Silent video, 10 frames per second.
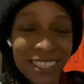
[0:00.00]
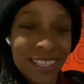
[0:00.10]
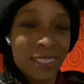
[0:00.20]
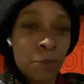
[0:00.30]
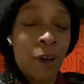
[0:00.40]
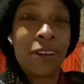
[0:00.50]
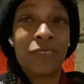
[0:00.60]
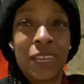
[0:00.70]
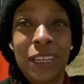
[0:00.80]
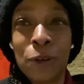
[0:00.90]
that's a part
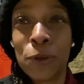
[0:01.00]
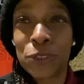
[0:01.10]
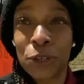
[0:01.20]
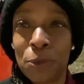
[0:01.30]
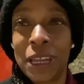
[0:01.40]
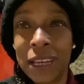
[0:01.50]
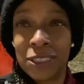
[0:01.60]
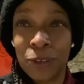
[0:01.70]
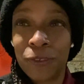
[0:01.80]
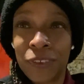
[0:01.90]
of getting older, but I
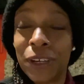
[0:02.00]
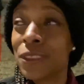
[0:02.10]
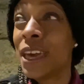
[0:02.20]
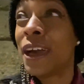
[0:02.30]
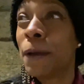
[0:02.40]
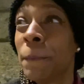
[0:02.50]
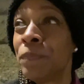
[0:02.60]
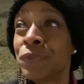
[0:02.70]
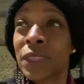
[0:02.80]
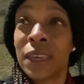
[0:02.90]
do feel that
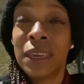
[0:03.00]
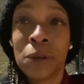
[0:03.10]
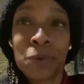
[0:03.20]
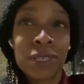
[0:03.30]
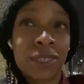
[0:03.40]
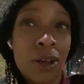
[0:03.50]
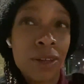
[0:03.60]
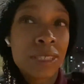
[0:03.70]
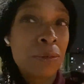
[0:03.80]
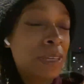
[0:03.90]
it was
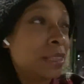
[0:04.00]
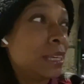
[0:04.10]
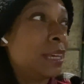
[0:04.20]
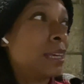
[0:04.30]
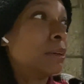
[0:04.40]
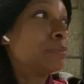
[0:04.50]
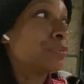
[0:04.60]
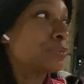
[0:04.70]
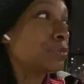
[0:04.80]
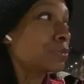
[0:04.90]
ultimately
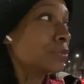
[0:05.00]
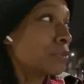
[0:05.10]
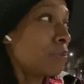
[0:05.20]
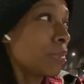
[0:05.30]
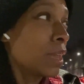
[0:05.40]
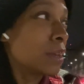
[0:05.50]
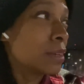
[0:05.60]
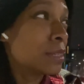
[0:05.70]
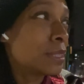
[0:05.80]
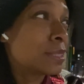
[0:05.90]

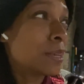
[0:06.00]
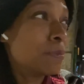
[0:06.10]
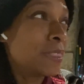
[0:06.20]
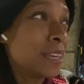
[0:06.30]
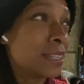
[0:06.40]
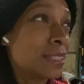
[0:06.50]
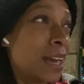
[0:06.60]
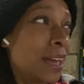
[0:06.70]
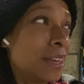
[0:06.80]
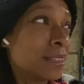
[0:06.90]
some things
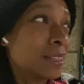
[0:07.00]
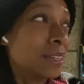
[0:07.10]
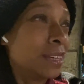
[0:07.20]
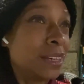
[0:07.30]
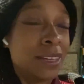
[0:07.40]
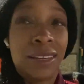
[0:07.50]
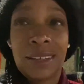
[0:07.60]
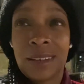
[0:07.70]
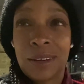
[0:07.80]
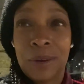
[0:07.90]
that
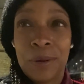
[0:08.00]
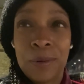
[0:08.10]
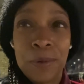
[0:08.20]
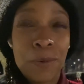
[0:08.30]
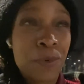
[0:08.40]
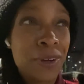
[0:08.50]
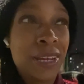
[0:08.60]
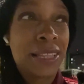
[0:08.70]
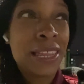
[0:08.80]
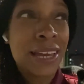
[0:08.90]
were
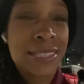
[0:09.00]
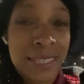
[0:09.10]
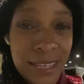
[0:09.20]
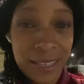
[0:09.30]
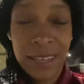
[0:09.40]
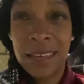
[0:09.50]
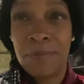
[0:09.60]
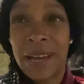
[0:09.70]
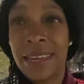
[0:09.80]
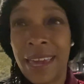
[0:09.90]
neglected in
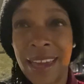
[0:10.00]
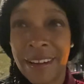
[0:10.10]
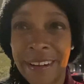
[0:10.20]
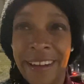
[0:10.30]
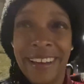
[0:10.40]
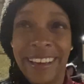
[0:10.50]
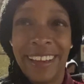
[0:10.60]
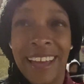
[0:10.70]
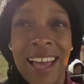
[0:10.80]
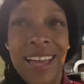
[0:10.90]
my care.
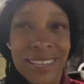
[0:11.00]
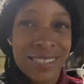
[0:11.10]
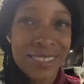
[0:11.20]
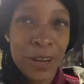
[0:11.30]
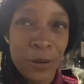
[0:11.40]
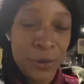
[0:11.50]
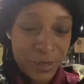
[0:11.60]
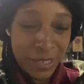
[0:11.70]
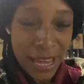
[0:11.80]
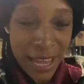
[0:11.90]
So
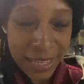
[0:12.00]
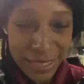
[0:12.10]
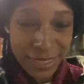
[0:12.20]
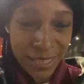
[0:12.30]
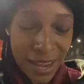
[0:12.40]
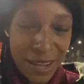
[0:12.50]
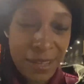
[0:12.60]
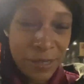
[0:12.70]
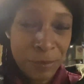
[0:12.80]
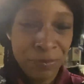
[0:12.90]
guys,
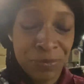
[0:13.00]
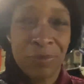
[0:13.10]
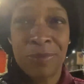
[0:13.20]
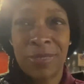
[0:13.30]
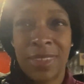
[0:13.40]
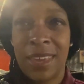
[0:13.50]
I'm